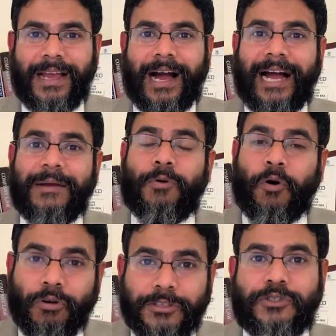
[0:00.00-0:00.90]
I am
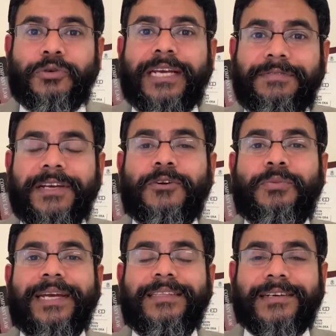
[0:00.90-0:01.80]
also giving
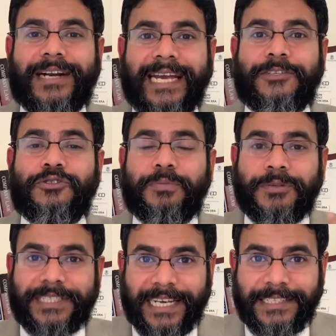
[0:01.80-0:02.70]
away the right to
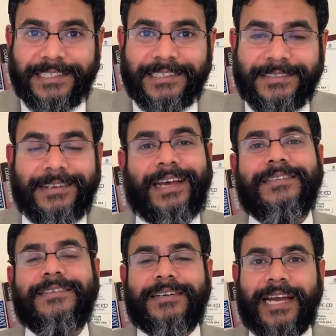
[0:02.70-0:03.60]
possess and
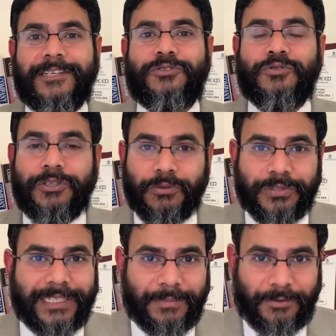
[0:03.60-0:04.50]
the right to use
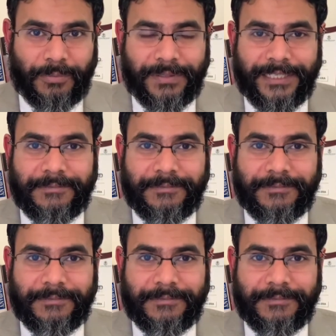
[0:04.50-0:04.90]
that property.